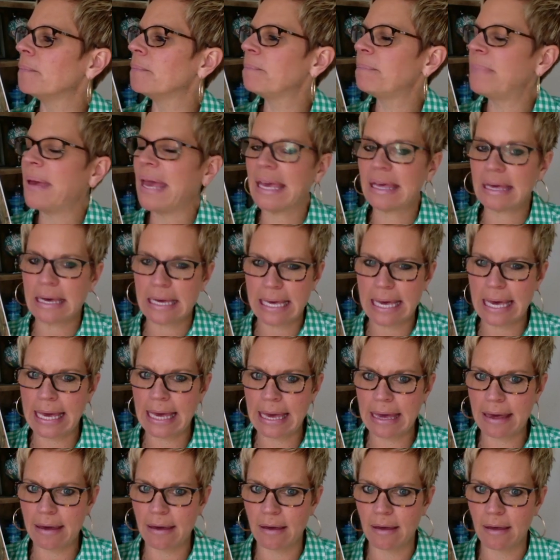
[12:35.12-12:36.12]
bake a
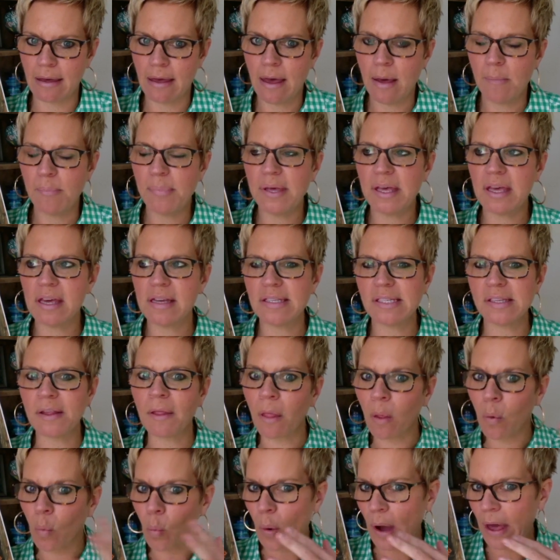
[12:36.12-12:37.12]
cake because of
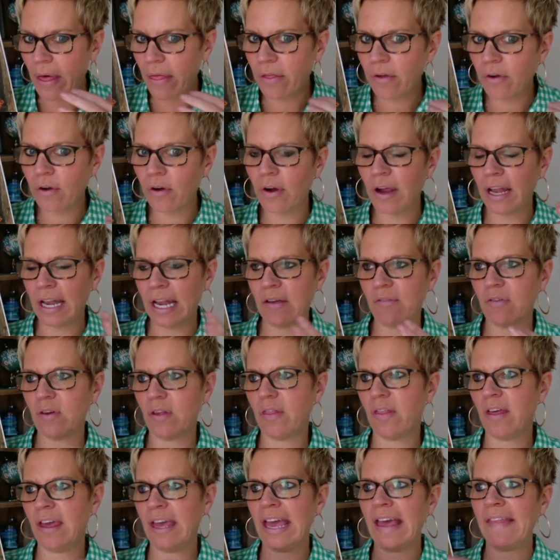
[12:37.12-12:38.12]
the weather and
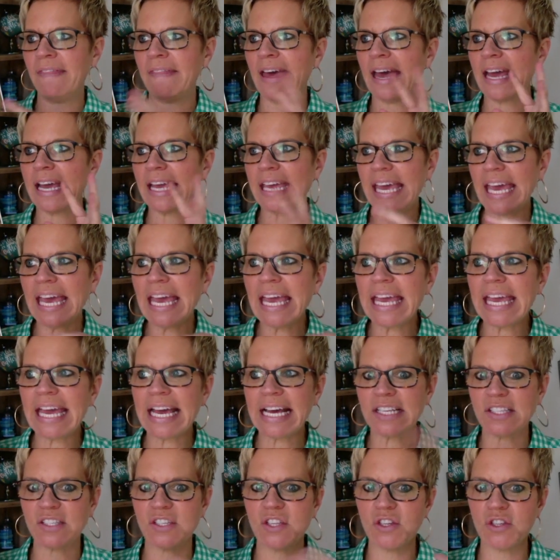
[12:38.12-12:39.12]
everything. And that cake
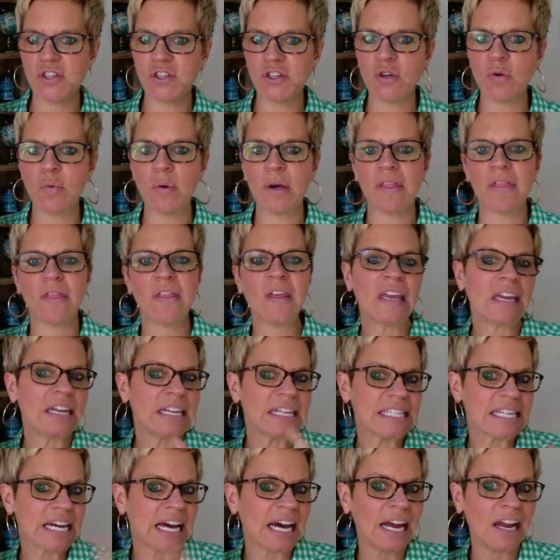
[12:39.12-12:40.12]
has to do with the
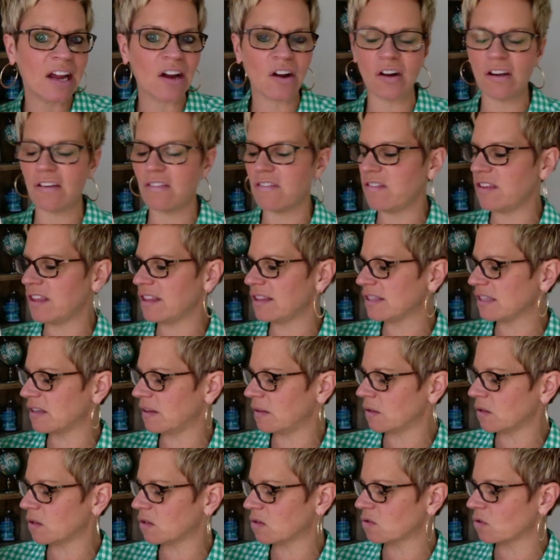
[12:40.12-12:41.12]
entire events of
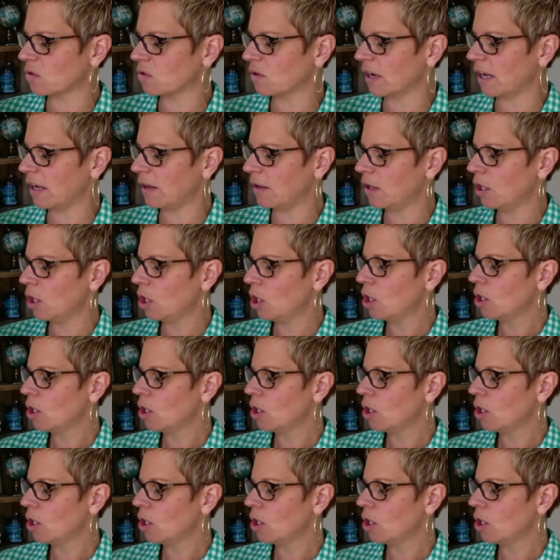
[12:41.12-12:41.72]
the story.